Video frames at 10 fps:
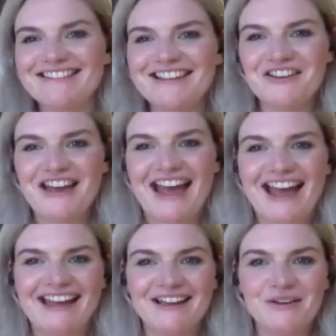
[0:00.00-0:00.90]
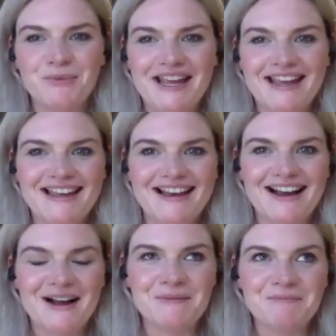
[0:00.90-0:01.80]
in the UK, we
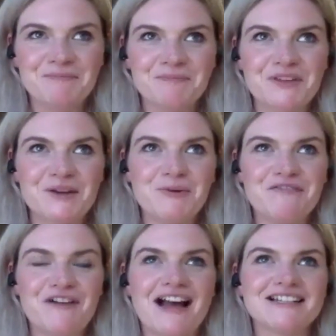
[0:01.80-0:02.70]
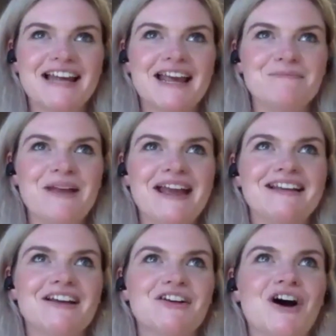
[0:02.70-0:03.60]
um, we've had a big
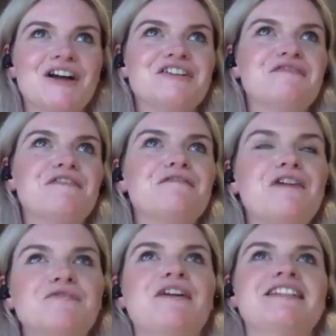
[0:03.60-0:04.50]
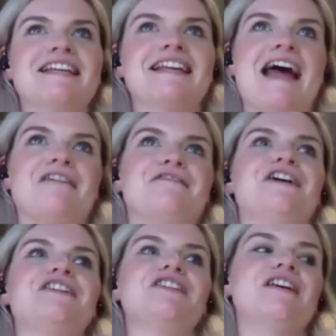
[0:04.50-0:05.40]
kind of fundraising
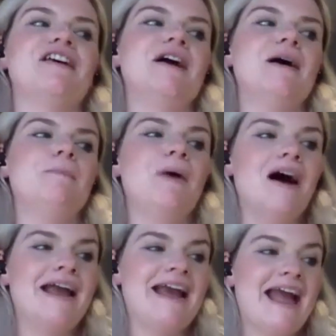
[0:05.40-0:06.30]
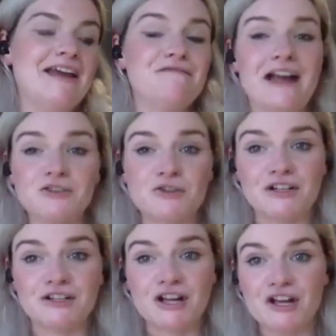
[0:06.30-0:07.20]
effort by a
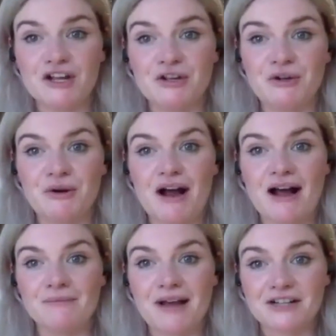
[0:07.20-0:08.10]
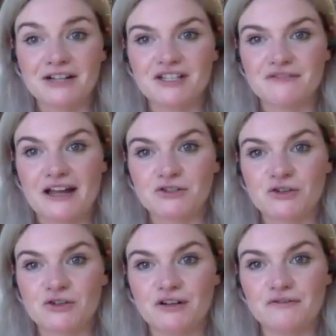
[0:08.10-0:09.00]
veteran who um, actually is a
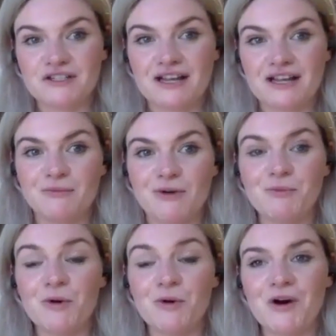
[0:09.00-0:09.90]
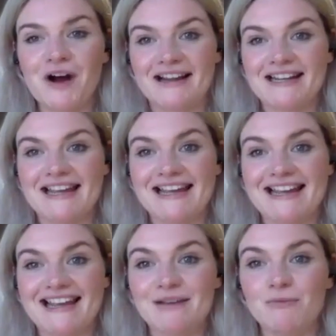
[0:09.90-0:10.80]
veteran of the Second World War, and
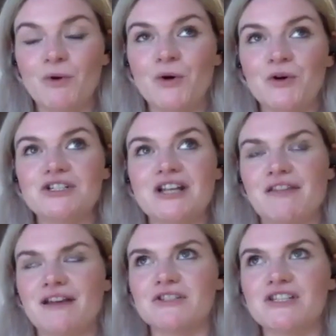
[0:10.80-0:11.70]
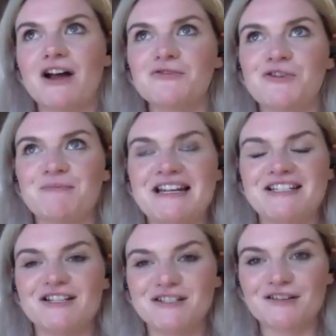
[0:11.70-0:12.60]
he he walked. I think it was 100
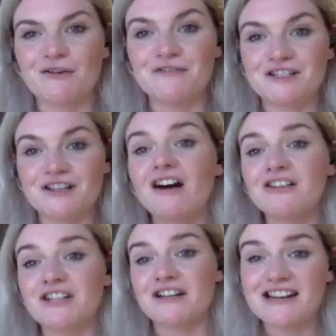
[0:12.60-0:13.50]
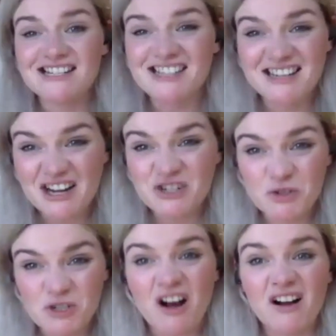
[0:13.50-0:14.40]
meters of his garden, and his
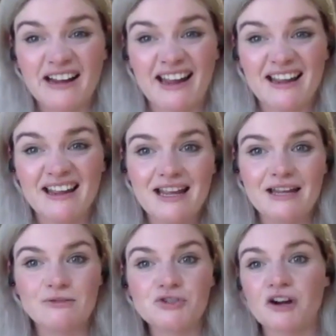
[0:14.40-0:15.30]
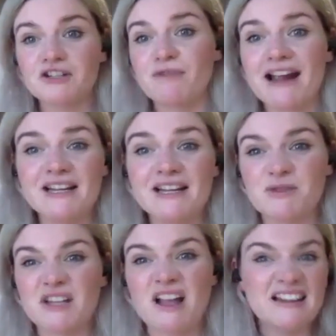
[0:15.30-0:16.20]
initial target he was trying to raise
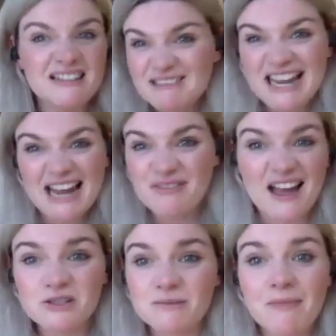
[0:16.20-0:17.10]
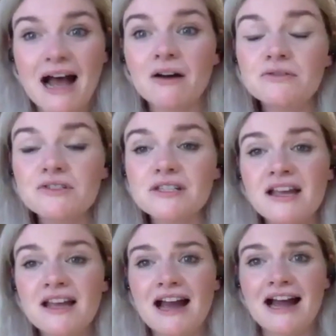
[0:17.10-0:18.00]
was like 10,000 pounds,
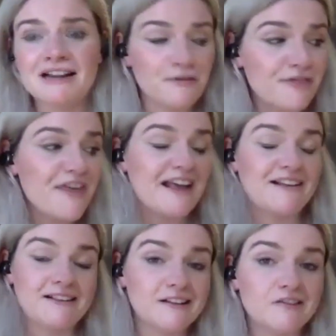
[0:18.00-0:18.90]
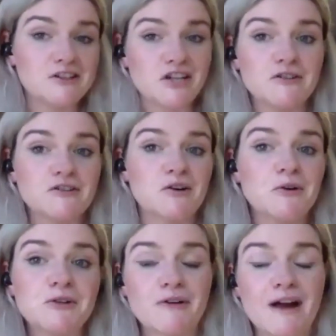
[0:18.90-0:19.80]
and I think the
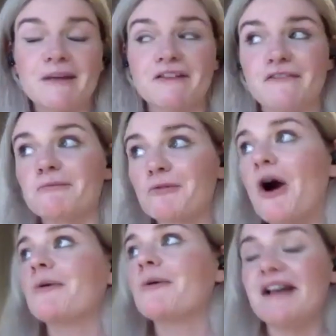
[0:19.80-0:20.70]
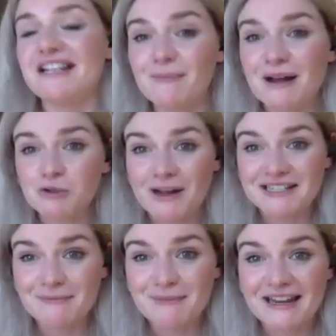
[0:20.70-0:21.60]
total. Correct me if I'm wrong, but it's about
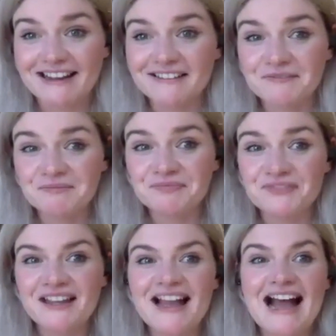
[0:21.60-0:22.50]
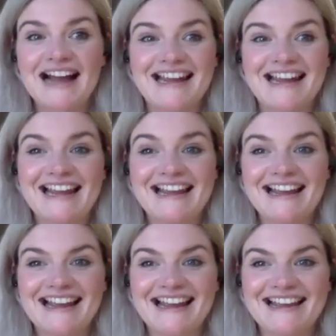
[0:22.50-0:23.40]
20 million. And
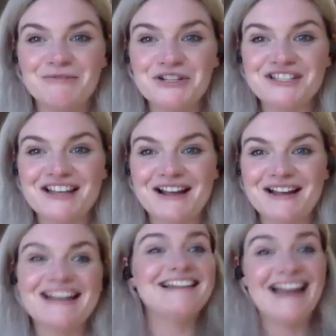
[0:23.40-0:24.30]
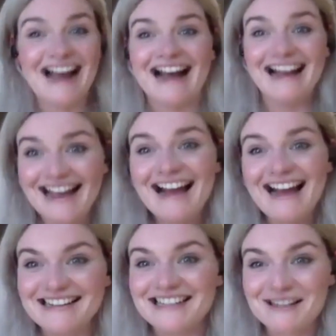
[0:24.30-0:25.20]
he he was uh, yeah,
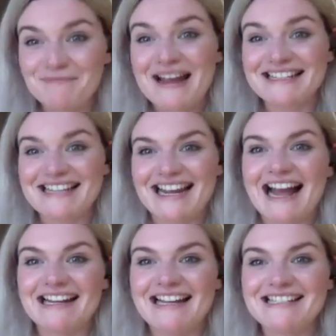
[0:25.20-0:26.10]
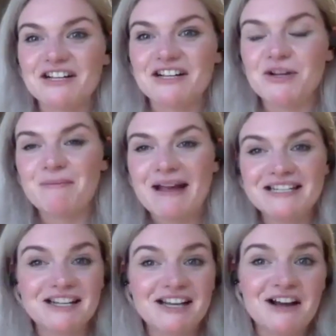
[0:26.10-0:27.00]
and it's amazing. And he's actually been
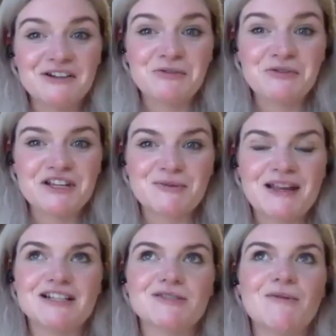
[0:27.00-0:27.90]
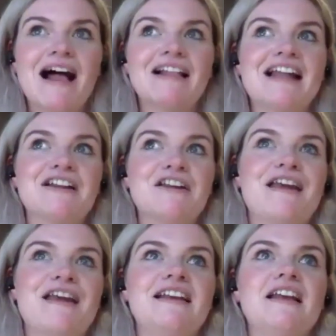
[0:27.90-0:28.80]
made a colonel this week as well. And I
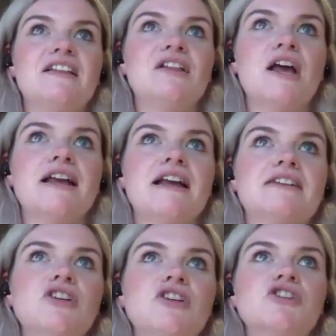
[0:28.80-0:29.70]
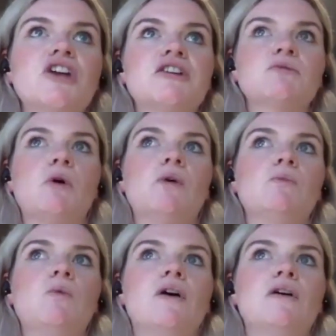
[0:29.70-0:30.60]
think it, it just shows what
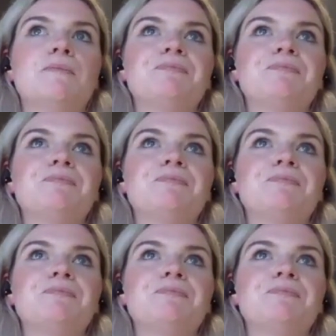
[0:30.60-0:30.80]
what